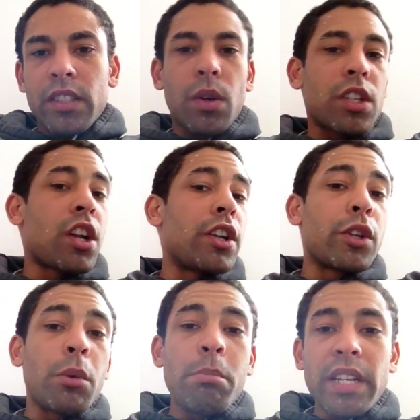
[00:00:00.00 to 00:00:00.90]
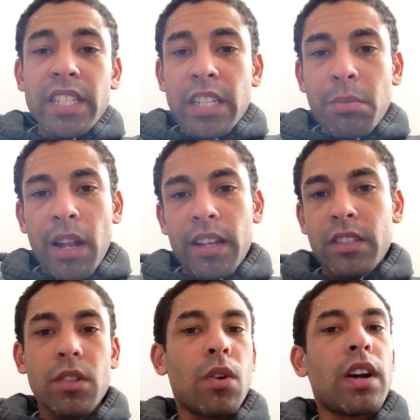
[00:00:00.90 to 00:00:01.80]
So I started doing business plans
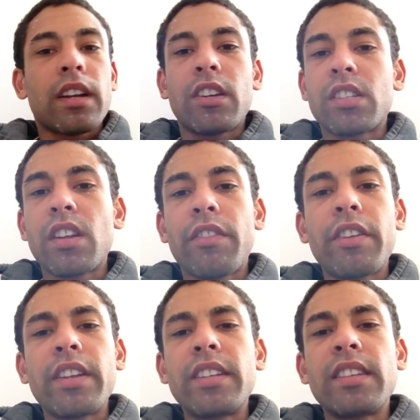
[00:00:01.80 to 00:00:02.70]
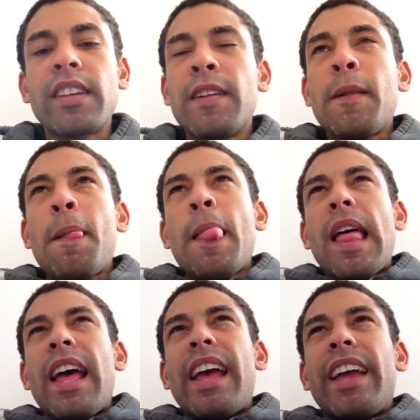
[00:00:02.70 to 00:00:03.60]
and all that kind of stuff.
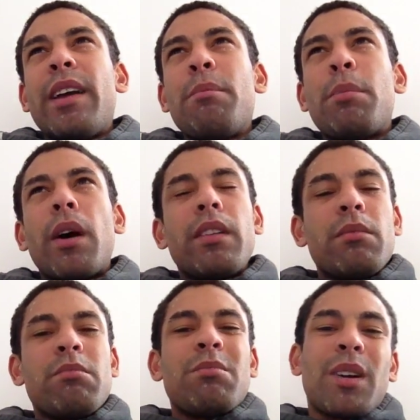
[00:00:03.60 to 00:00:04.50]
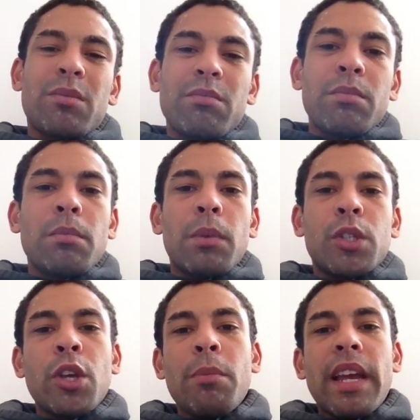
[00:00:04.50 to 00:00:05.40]
But my
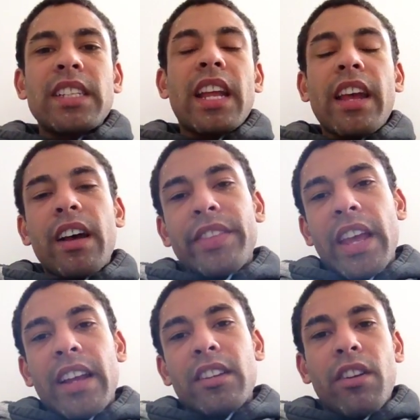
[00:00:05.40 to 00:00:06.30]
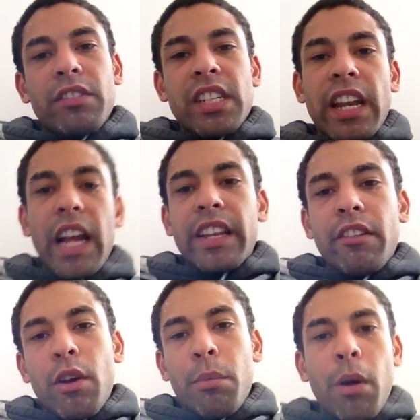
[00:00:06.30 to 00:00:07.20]
two mates, they had
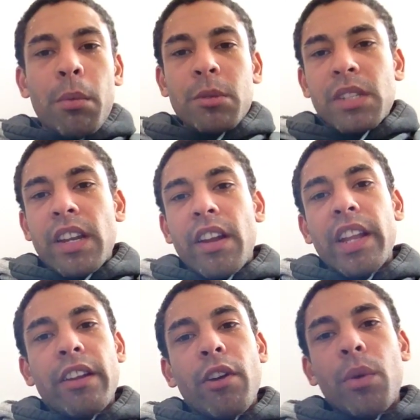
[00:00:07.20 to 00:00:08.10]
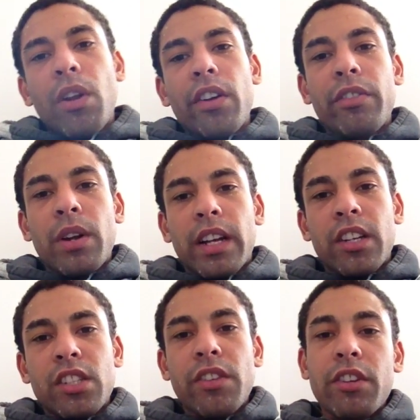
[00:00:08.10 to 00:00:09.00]
their own problems in their own life and all that kind
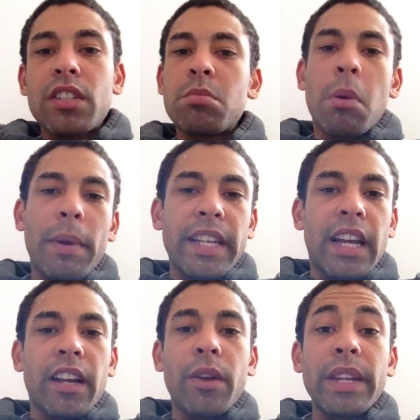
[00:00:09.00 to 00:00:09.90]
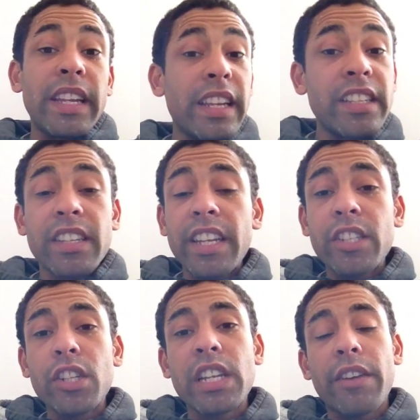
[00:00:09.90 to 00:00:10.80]
of stuff. Because my mate Daka, he
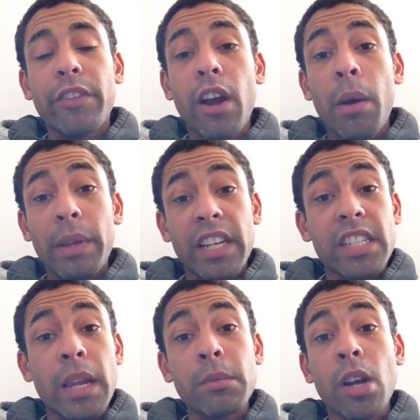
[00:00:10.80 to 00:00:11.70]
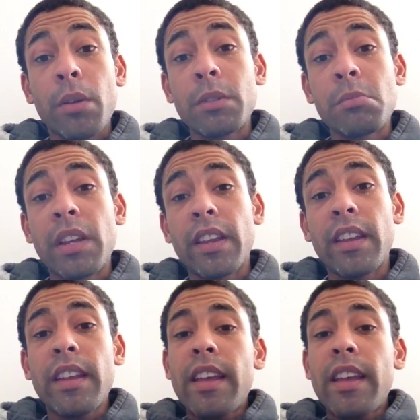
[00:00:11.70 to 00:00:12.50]
just left the army at the same time as me.